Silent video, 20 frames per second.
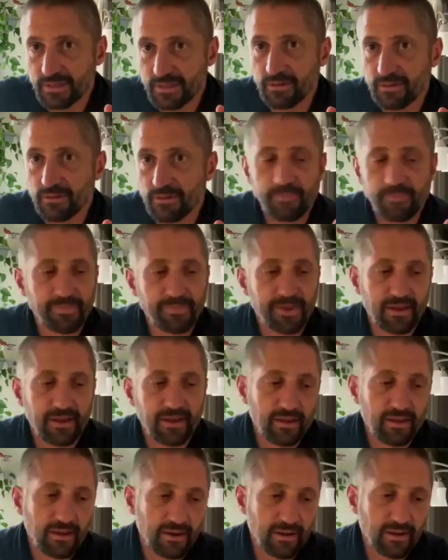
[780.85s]
So
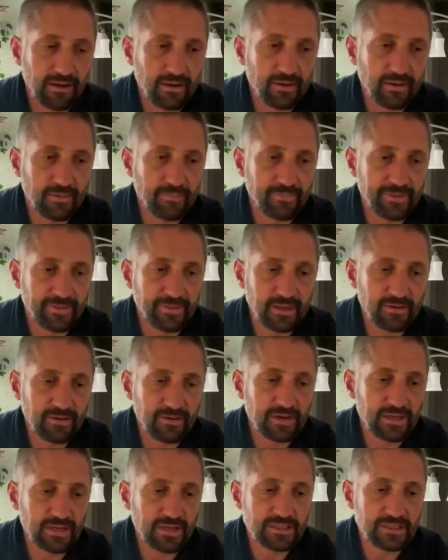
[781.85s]
the
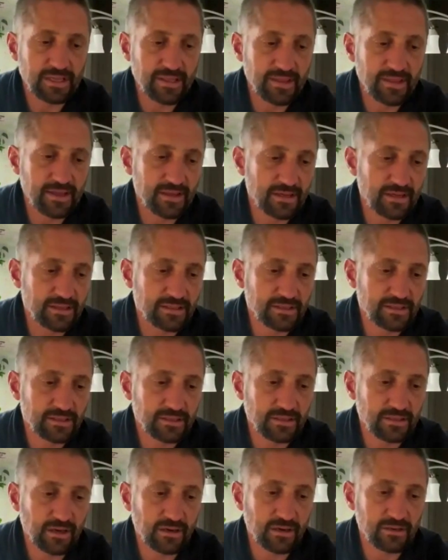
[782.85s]
ingredients in this
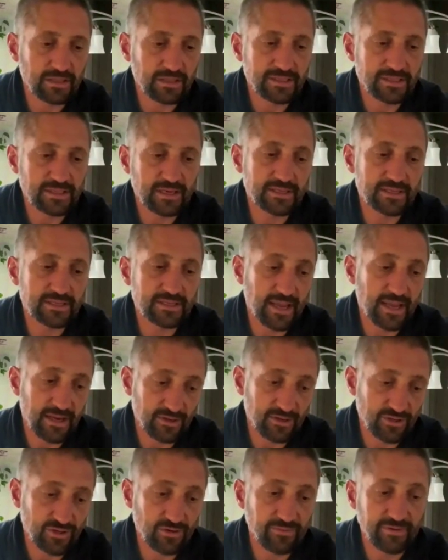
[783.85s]
are listed as
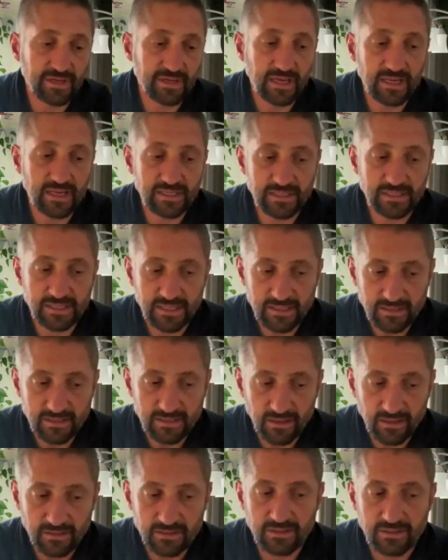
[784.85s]
anchovy and sea
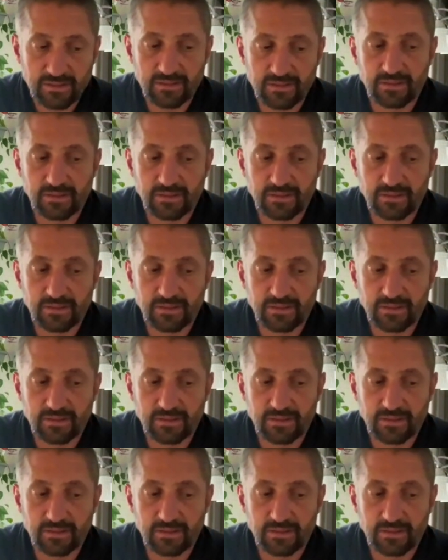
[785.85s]
salt.